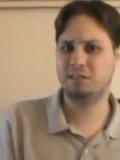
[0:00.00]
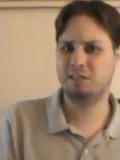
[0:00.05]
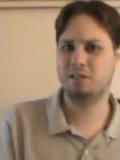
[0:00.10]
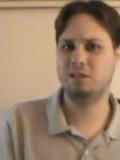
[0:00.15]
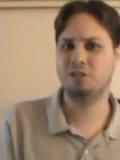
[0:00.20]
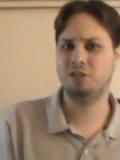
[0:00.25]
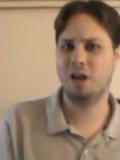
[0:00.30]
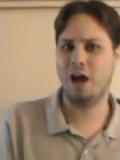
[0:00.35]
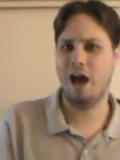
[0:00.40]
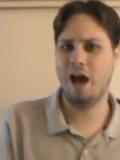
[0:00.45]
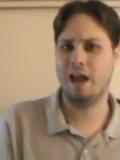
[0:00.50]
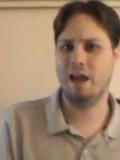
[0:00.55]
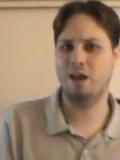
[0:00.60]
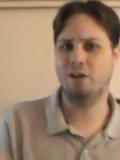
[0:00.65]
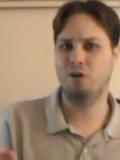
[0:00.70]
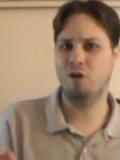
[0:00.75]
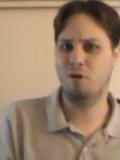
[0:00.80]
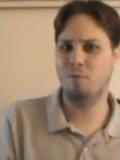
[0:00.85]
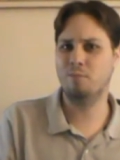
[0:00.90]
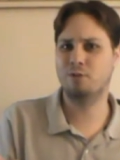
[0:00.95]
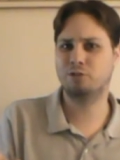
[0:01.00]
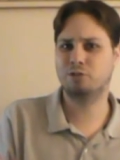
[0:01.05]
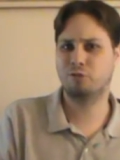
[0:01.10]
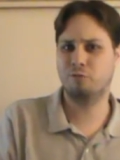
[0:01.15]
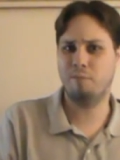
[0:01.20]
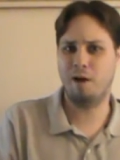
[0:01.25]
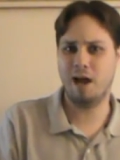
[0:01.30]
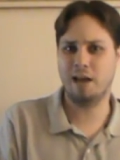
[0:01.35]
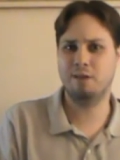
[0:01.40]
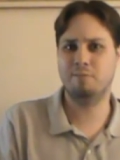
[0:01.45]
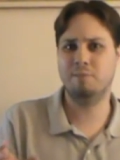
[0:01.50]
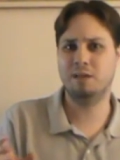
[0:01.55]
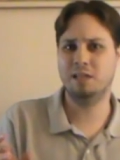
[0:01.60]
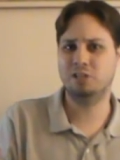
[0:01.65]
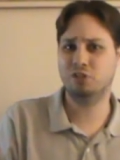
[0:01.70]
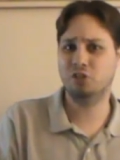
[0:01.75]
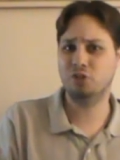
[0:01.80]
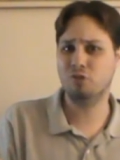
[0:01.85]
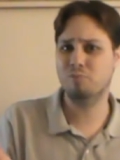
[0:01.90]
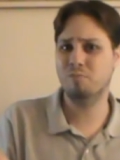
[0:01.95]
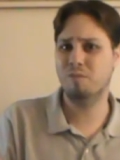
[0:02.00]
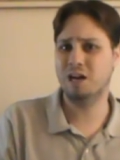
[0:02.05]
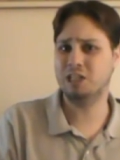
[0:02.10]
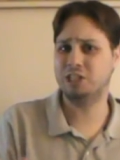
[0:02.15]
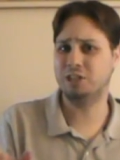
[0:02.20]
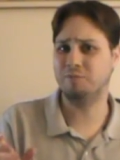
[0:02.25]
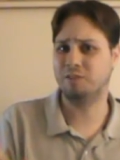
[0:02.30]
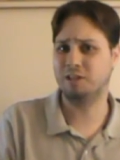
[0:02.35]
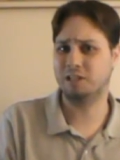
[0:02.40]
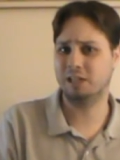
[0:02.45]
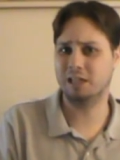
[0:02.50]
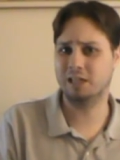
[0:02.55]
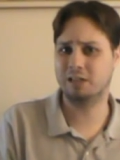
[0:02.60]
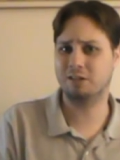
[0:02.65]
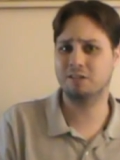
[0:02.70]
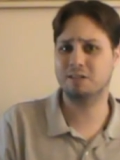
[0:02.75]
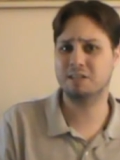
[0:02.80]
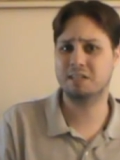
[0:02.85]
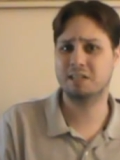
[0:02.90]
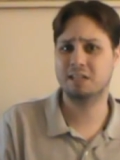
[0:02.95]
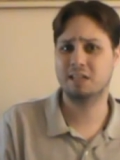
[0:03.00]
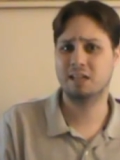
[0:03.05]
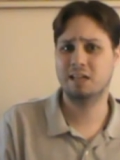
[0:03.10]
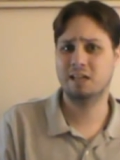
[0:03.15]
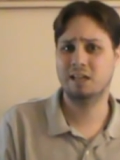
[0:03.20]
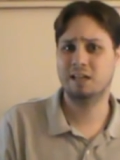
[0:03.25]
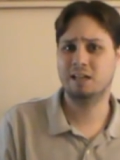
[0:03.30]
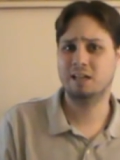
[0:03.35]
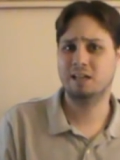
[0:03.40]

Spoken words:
CGI and almost reminded me too much of Clickers